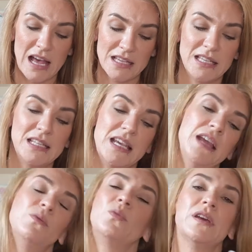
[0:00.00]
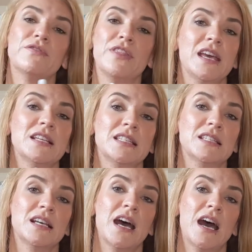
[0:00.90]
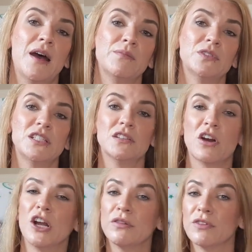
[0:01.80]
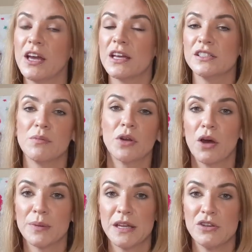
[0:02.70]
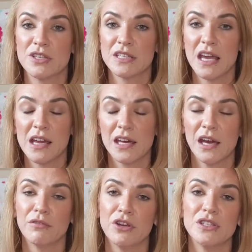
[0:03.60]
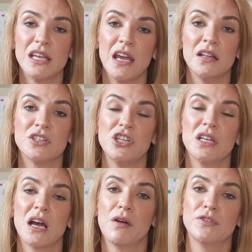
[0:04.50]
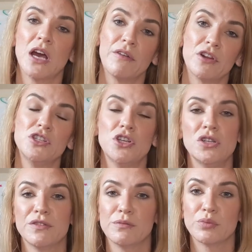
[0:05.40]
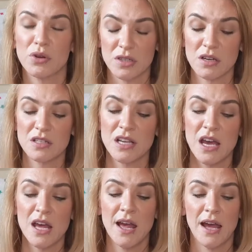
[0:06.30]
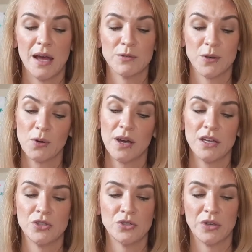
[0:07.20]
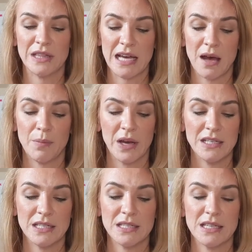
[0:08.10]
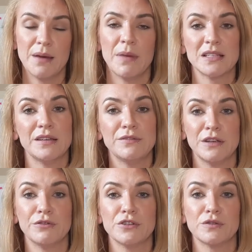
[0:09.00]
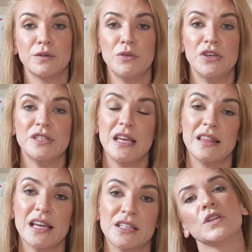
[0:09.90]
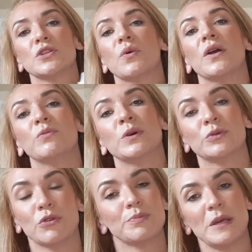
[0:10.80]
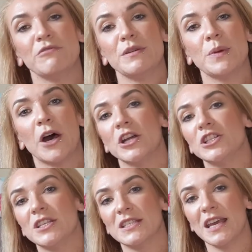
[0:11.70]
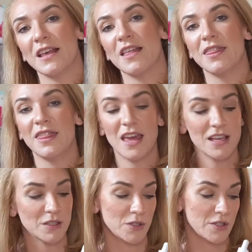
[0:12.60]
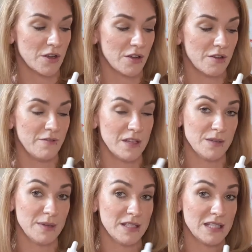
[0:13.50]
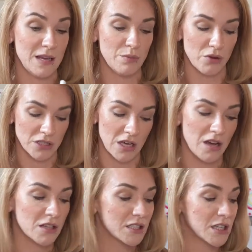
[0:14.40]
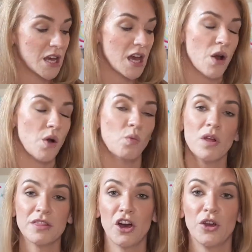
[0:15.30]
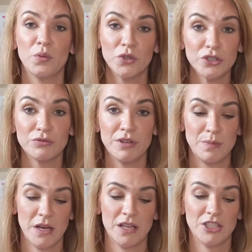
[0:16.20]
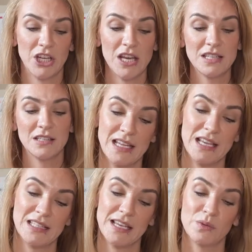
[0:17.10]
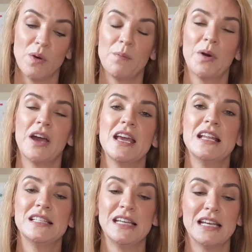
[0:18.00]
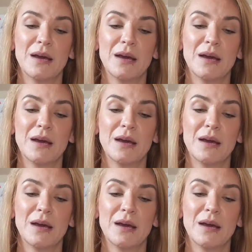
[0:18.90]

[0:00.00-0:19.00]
acid in with this to kind of like double up in your skincare routine, so you didn't have to have like two different products. So I quite enjoyed that, but I didn't see a massive difference from using this. So I will not be repurchasing this vitamin C product. One that I would repurchase is this one by Indeed